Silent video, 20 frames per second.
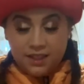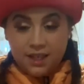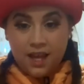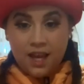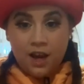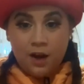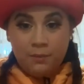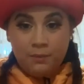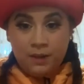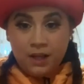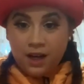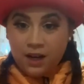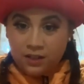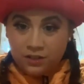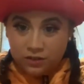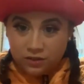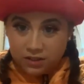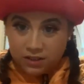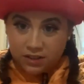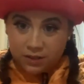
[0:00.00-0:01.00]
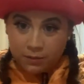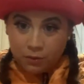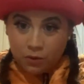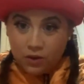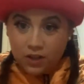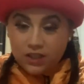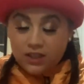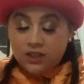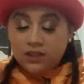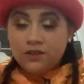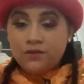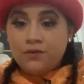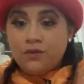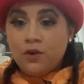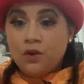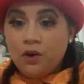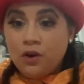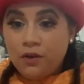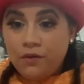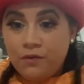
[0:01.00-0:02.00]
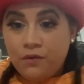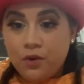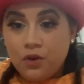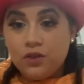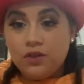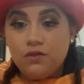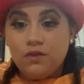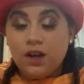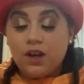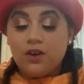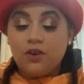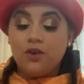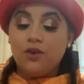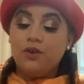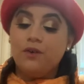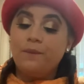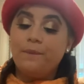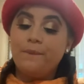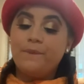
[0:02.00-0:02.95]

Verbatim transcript: today I'll be answering some questions for For the Record.